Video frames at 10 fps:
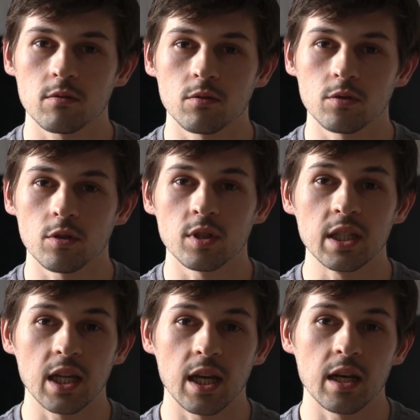also
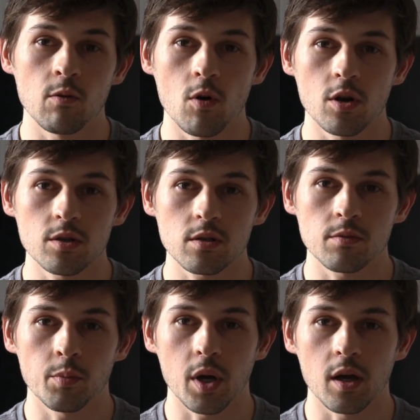didn't get any
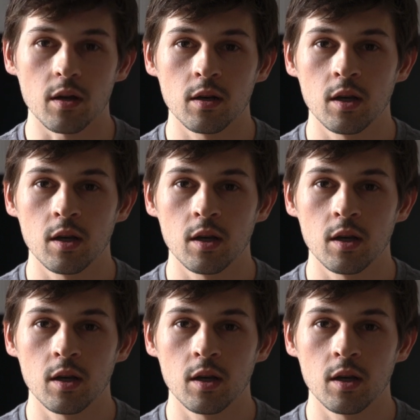worse, but